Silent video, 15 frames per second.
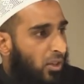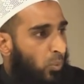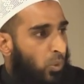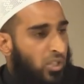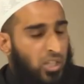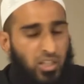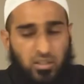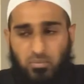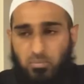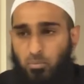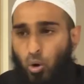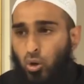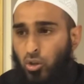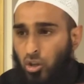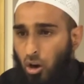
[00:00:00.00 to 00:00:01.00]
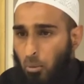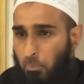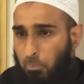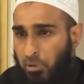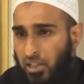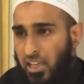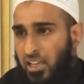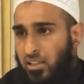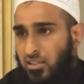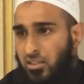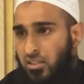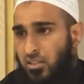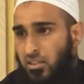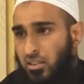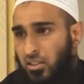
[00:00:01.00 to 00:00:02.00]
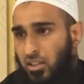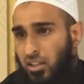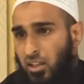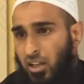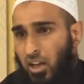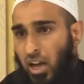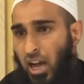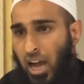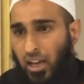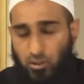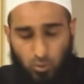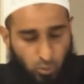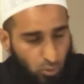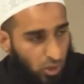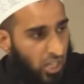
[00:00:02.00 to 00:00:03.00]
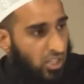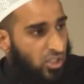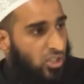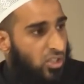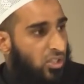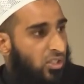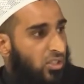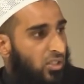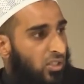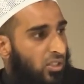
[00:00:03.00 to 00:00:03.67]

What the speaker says: which is more complete and rich